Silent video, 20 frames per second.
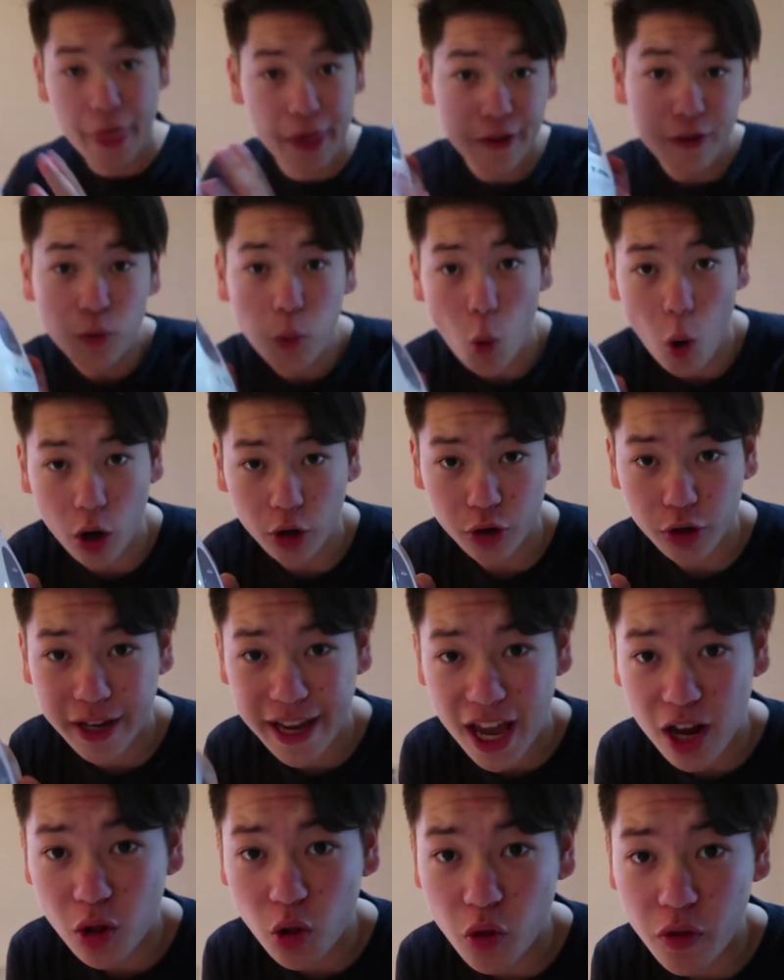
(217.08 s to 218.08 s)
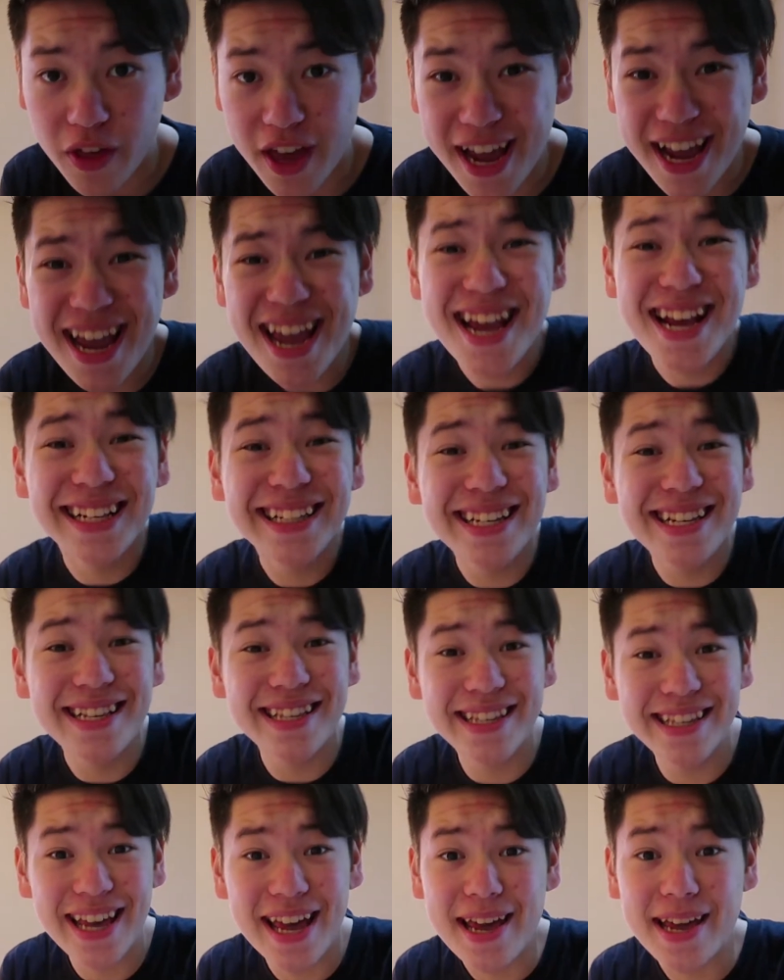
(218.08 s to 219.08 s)
This water kettle thing, it's
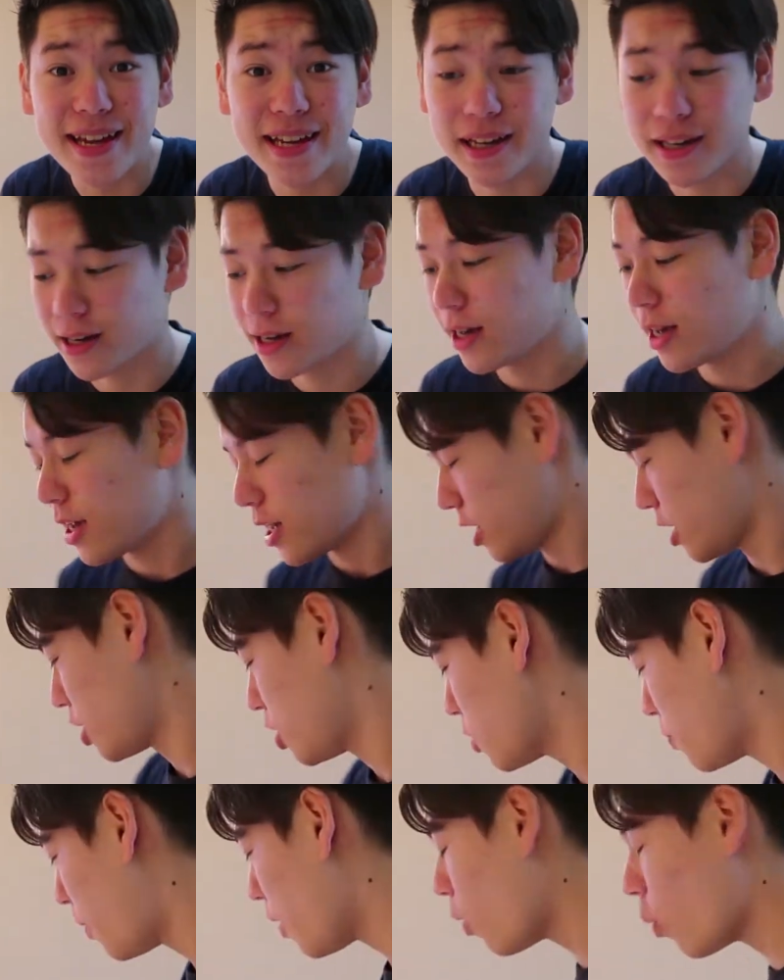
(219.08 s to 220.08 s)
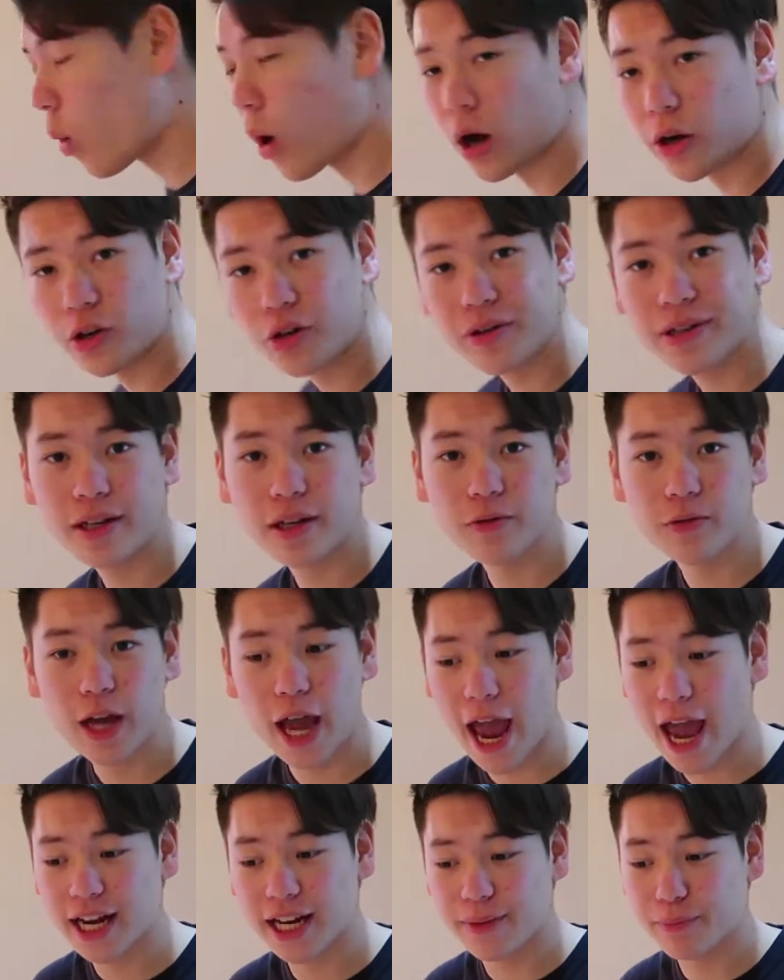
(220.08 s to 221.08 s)
insane. You put water in it
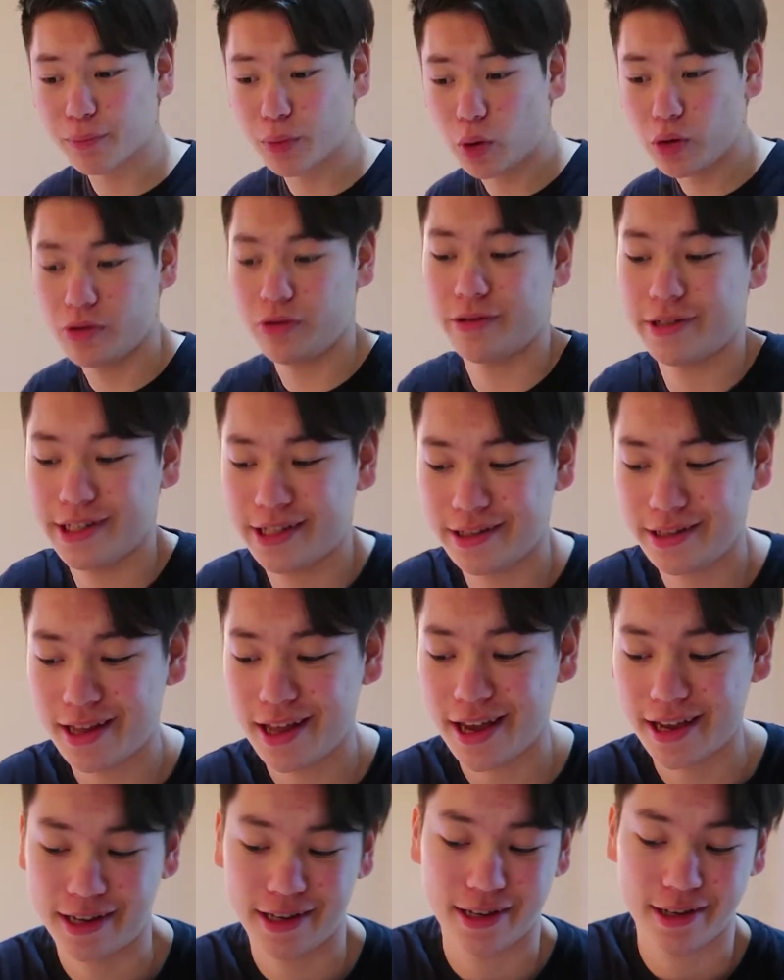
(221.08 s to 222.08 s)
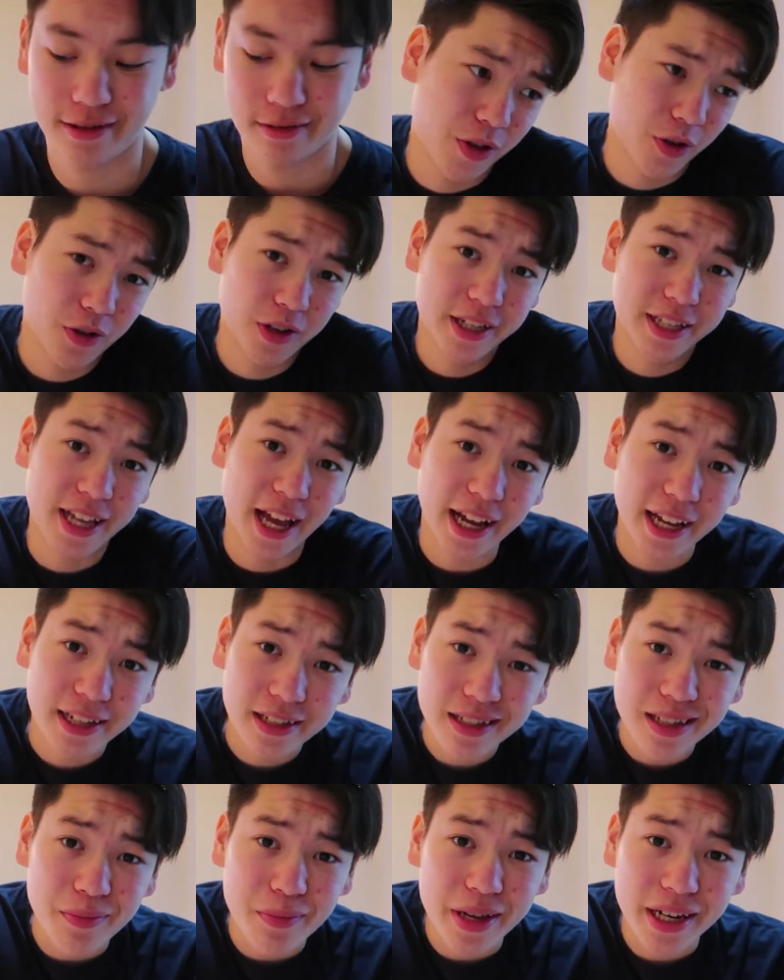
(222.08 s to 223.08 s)
and it boils in like 30
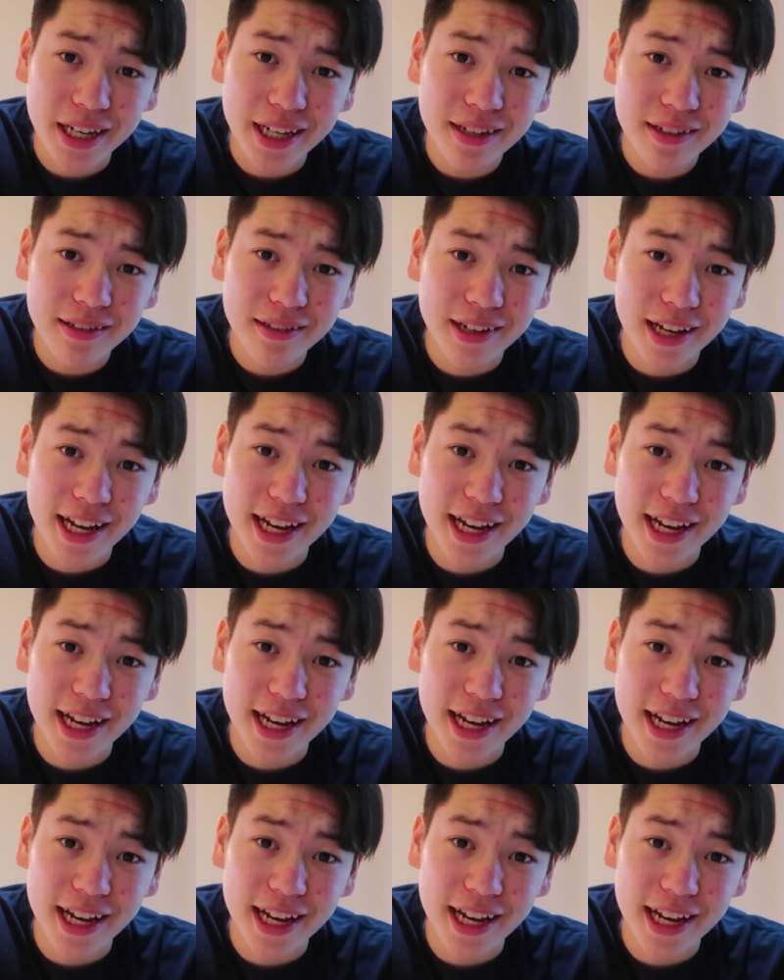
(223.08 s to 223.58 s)
seconds, a minute.